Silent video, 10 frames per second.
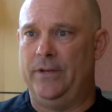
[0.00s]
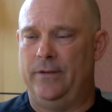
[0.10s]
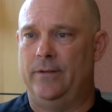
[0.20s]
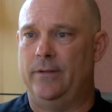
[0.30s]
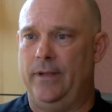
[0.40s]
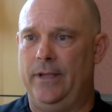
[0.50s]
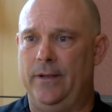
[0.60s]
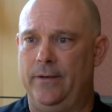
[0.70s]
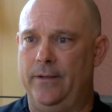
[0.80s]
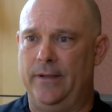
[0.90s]
and
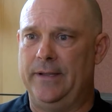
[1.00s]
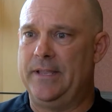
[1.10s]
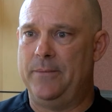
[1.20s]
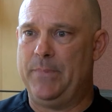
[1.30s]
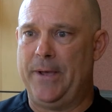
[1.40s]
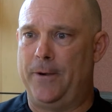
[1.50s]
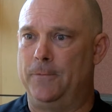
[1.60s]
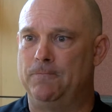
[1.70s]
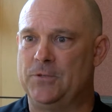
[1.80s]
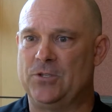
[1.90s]
and uh, and get
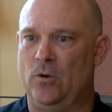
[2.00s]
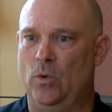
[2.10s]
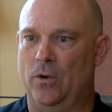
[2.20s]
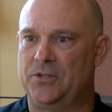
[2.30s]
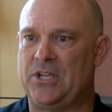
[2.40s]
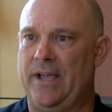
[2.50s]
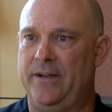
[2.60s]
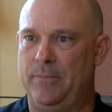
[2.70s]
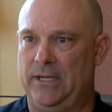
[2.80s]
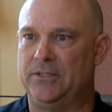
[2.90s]
better. So we're
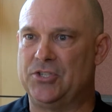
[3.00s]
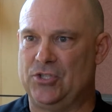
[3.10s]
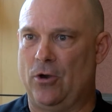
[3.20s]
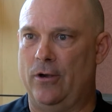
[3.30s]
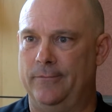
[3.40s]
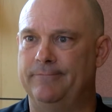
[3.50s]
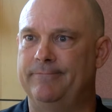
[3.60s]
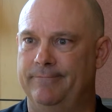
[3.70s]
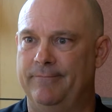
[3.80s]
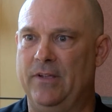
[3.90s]
excited about the start
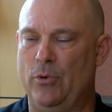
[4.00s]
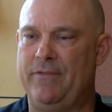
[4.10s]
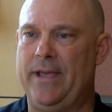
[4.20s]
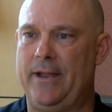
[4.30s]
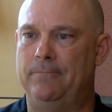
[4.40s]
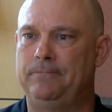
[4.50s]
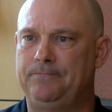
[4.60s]
that we've had.